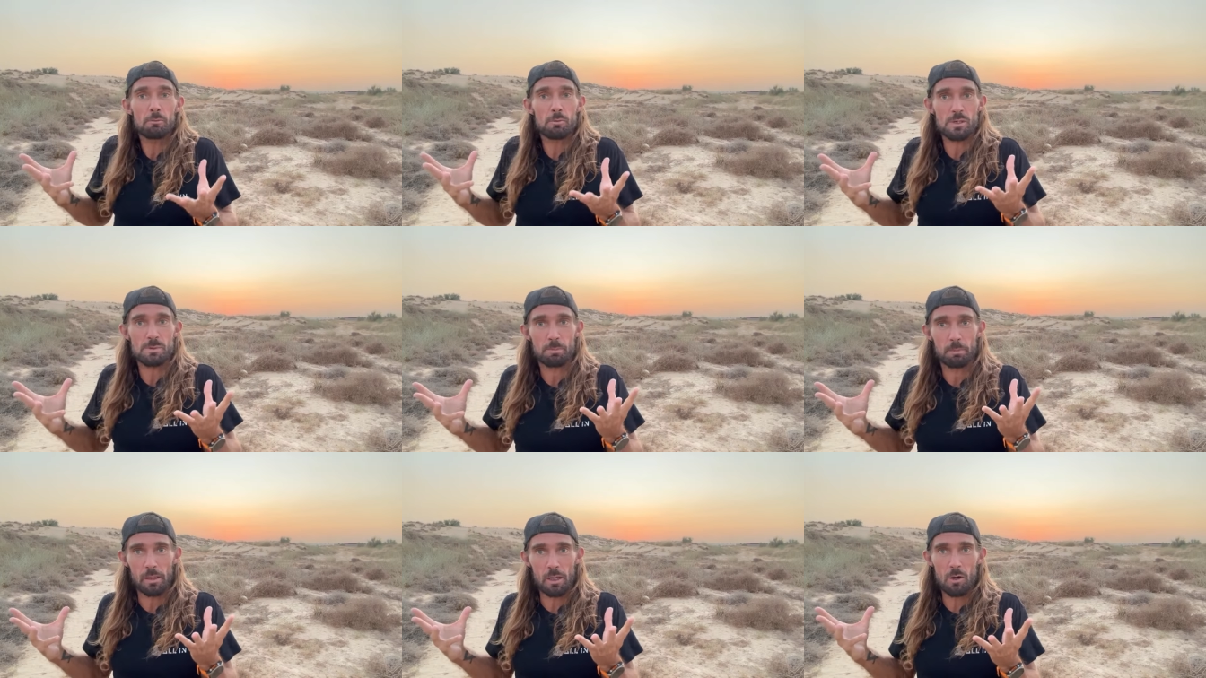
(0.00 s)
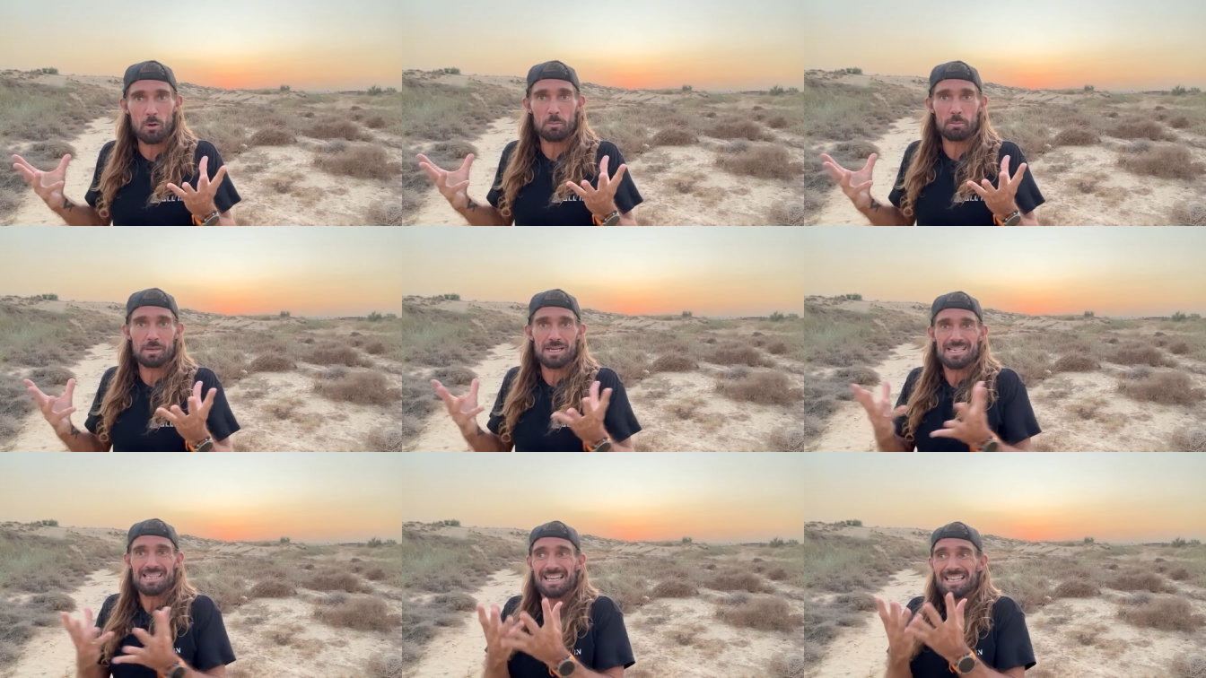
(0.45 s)
was blown
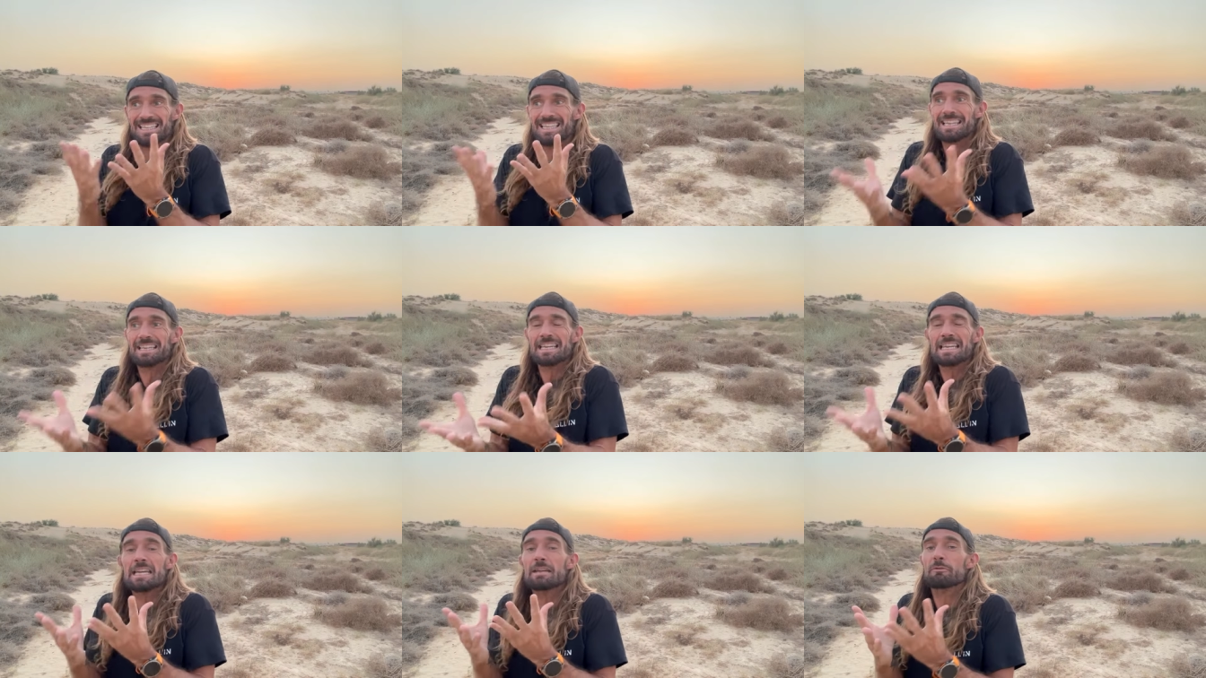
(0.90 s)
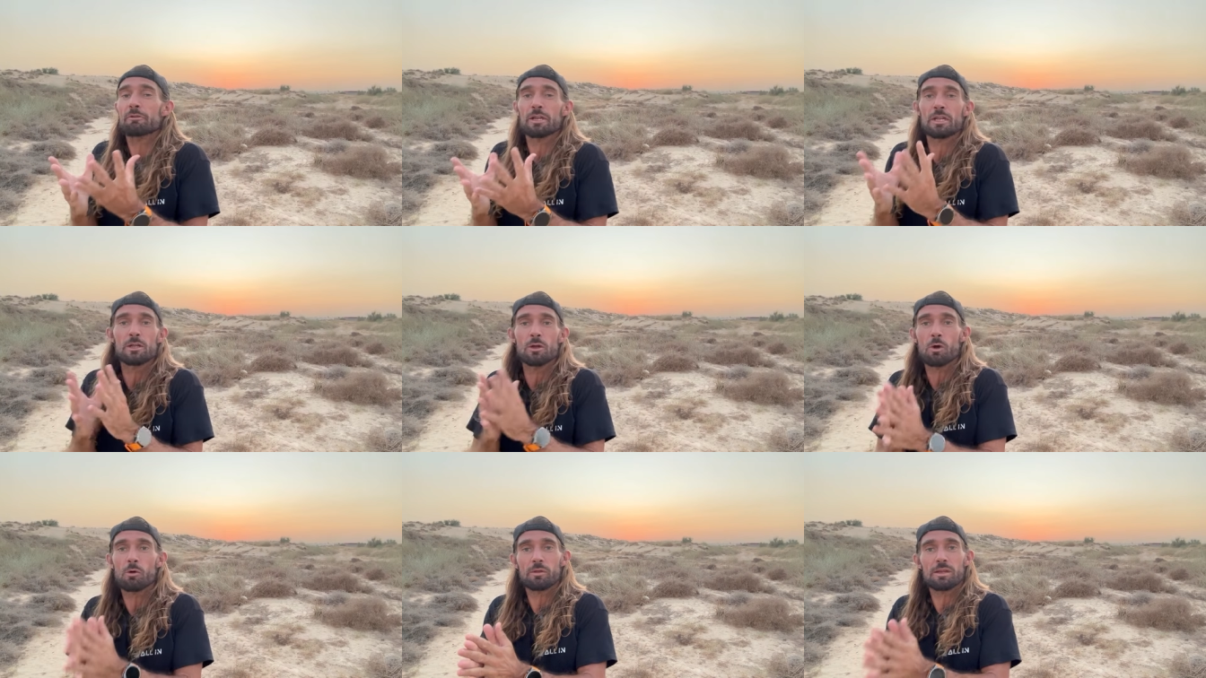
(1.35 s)
because I didn't even
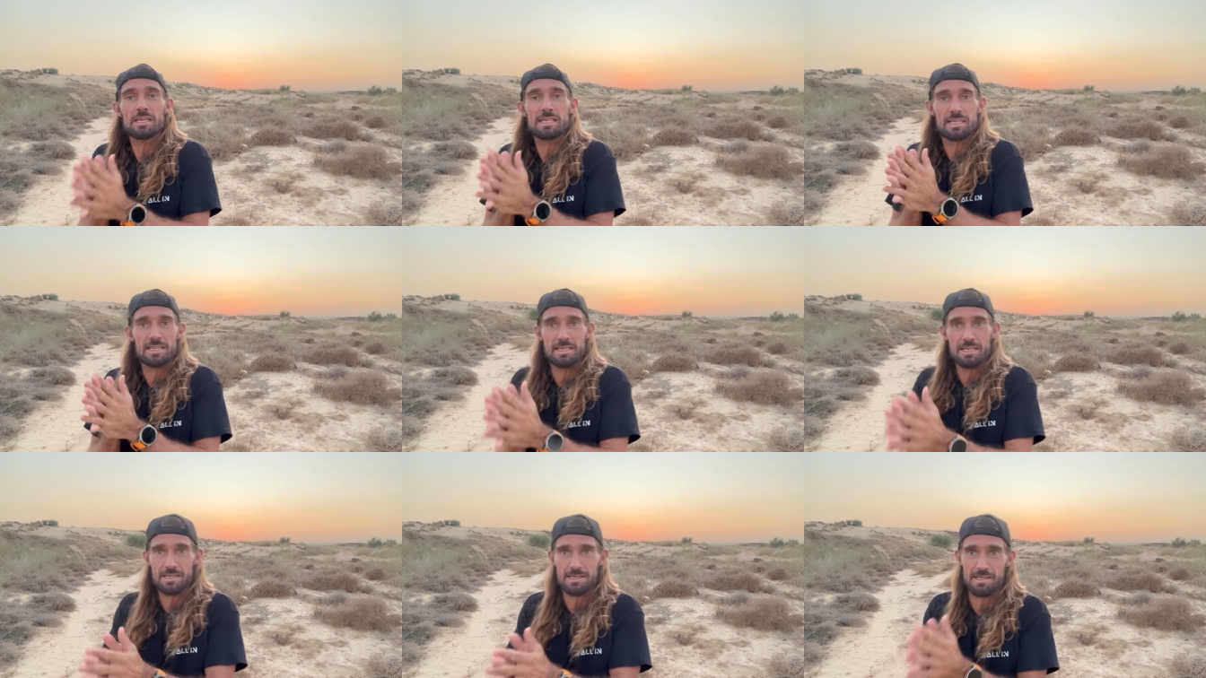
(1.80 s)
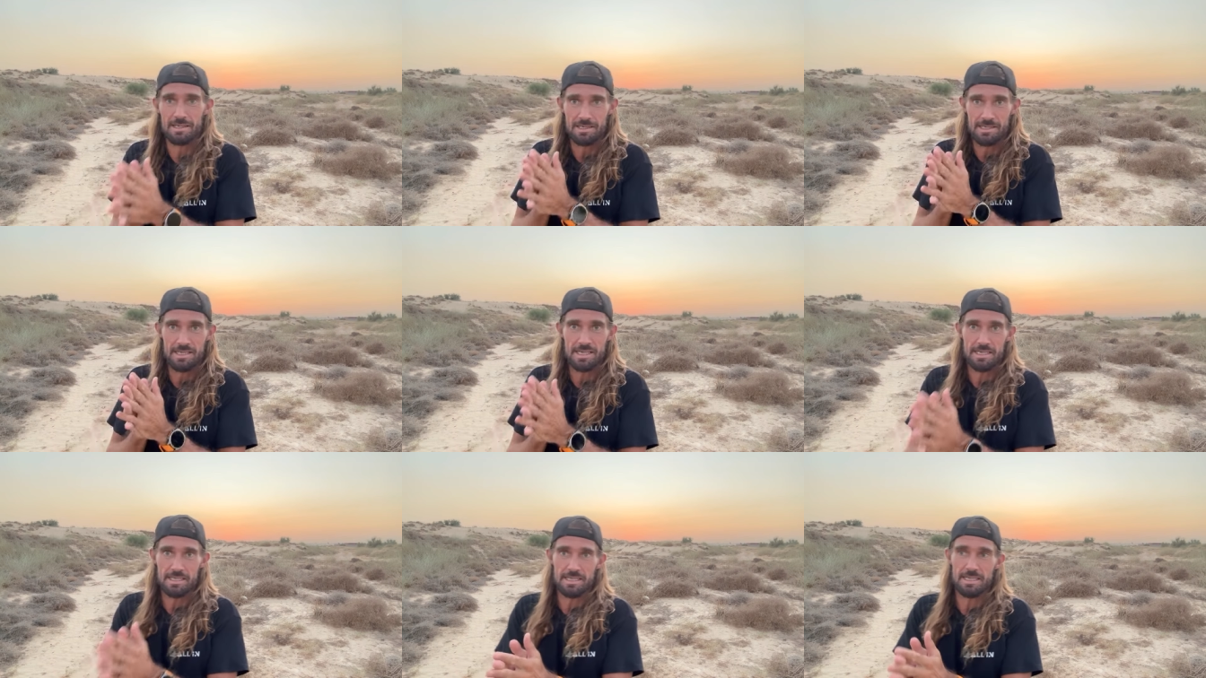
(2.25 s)
know these things
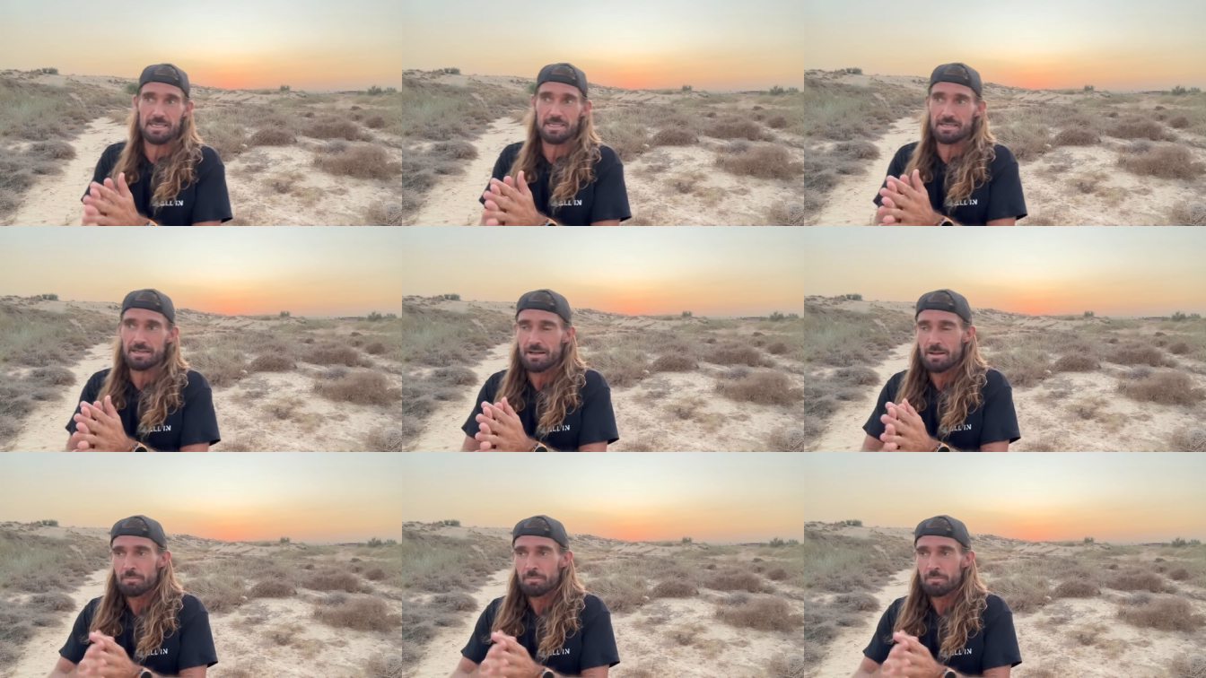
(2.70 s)
existed.